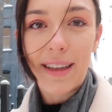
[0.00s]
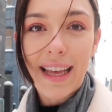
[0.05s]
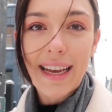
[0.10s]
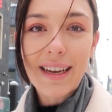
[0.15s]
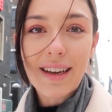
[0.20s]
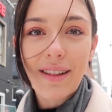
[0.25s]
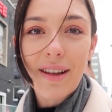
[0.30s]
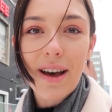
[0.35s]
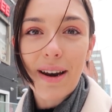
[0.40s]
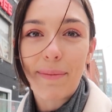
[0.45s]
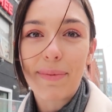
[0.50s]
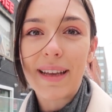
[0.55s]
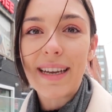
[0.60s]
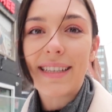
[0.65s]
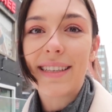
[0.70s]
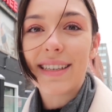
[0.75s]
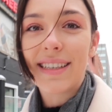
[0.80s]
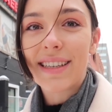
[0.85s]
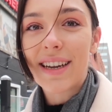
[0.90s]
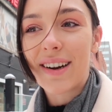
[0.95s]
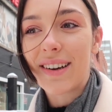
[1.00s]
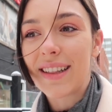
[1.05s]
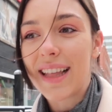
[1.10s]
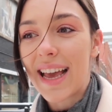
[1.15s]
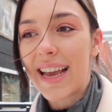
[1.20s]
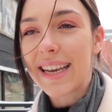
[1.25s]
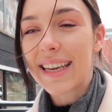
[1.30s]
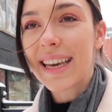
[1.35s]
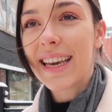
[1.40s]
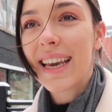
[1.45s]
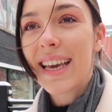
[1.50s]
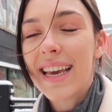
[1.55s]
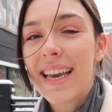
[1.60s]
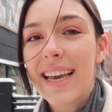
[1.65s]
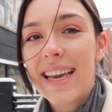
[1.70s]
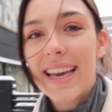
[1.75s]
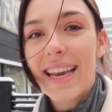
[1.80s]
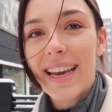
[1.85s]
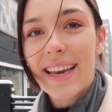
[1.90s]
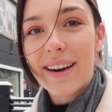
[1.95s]
feel like a lot of places are like
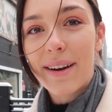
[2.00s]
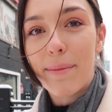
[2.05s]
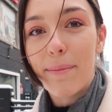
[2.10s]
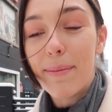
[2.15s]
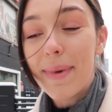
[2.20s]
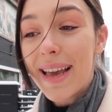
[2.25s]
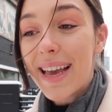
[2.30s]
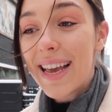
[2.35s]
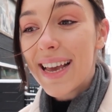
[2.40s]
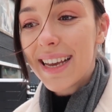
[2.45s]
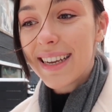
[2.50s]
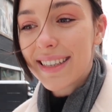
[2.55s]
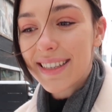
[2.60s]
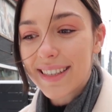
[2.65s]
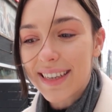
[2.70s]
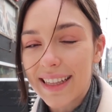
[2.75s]
hit or miss,